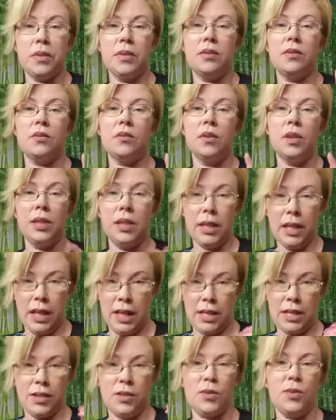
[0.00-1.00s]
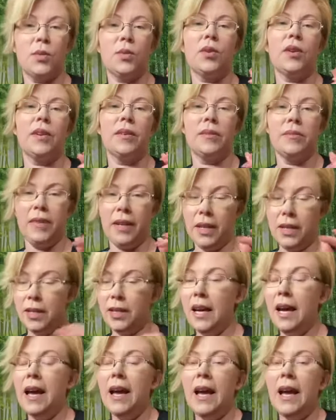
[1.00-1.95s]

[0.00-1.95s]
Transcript: sore knees, sore feet.